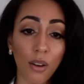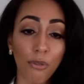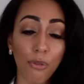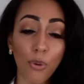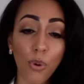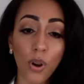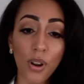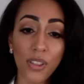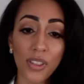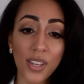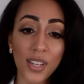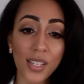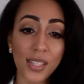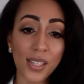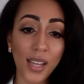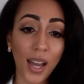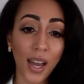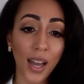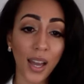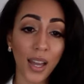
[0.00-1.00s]
Fourth is
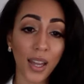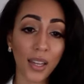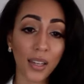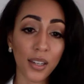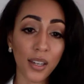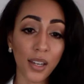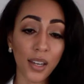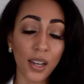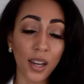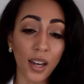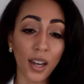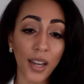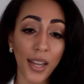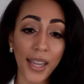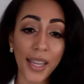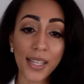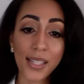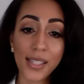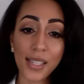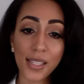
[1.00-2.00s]

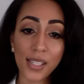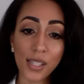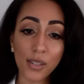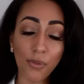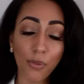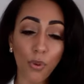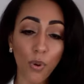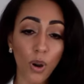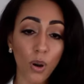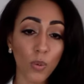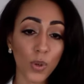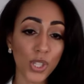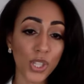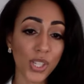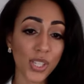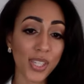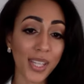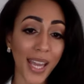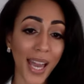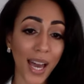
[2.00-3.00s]
I-864, which
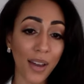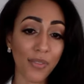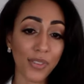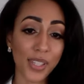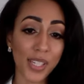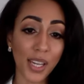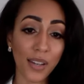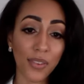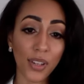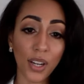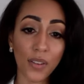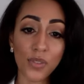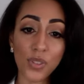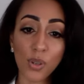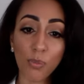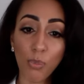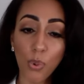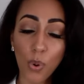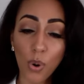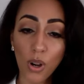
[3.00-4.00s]
is the Affidavit of
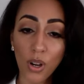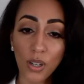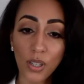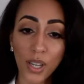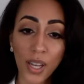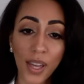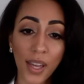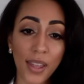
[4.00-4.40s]
Support.